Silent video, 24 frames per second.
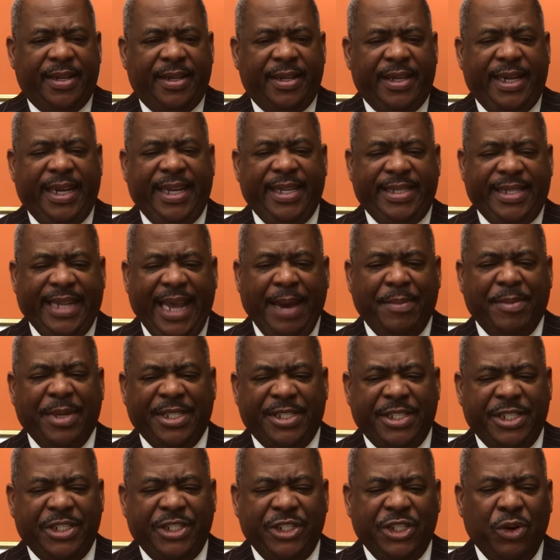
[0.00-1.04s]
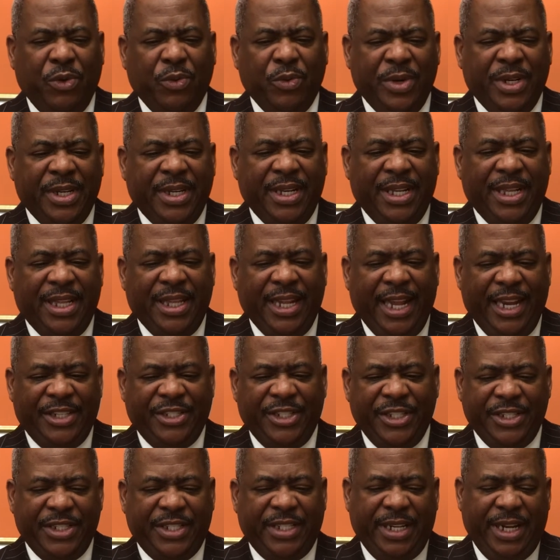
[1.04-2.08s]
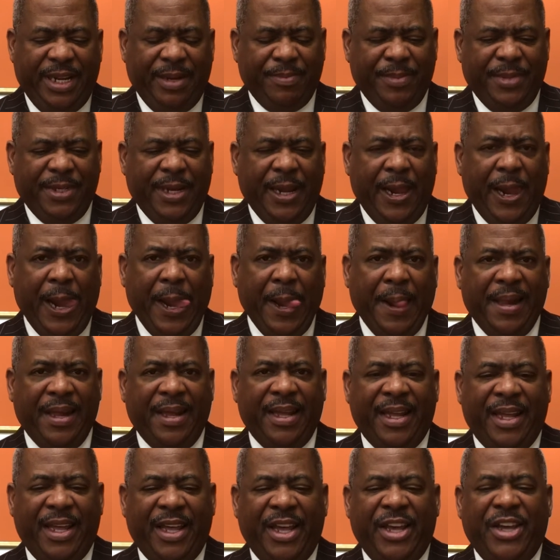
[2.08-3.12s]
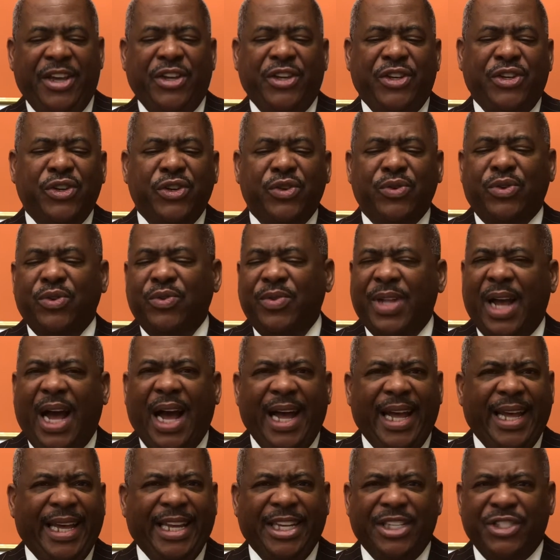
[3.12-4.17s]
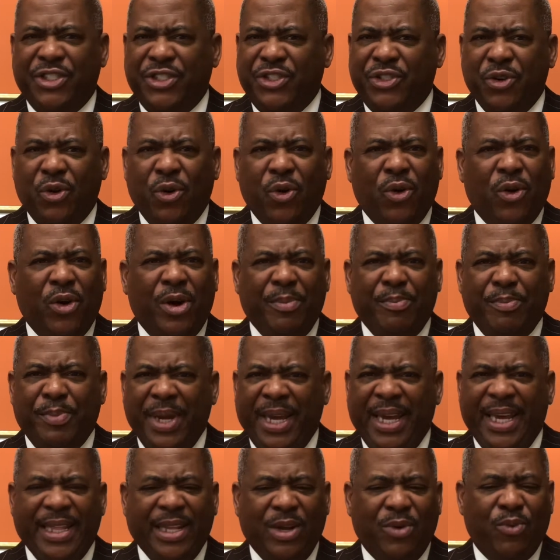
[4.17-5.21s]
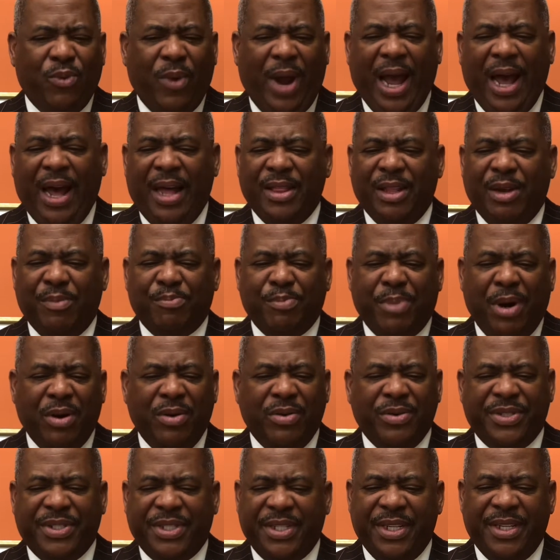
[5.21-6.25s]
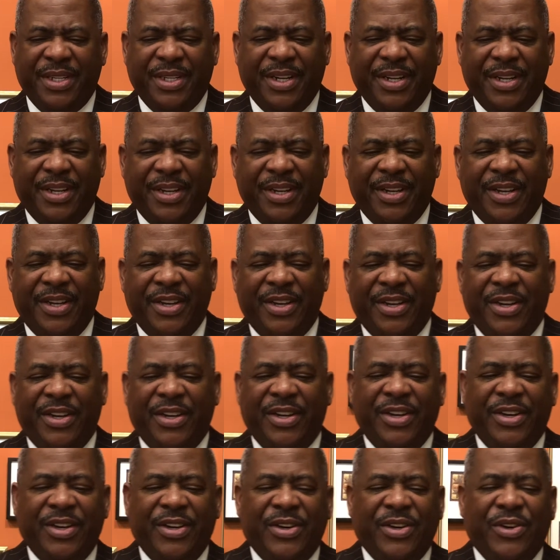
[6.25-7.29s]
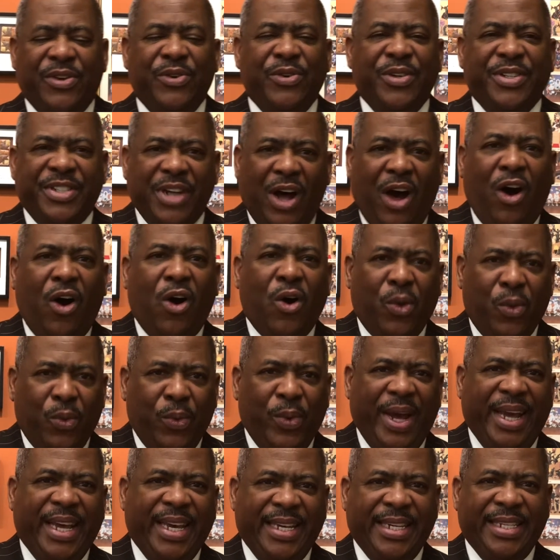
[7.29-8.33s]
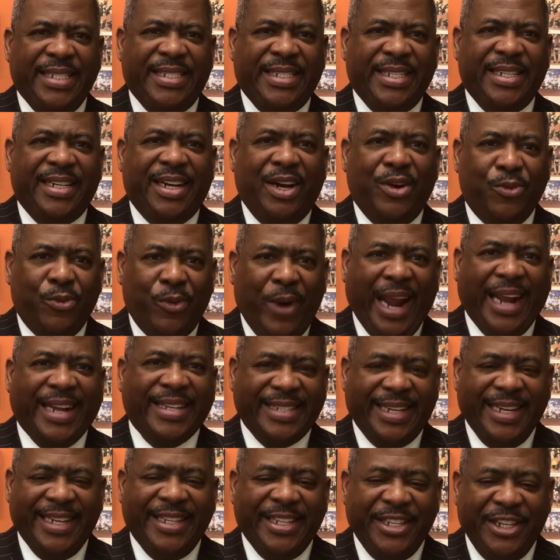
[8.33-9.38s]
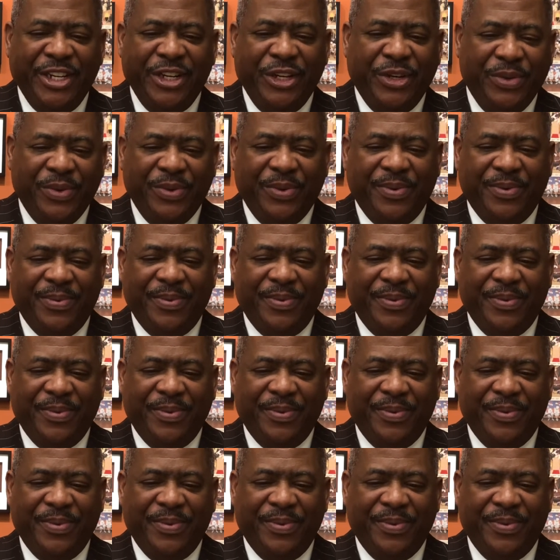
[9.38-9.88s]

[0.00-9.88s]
It damages your relationships. you do not enjoy being around a person who is always correcting you.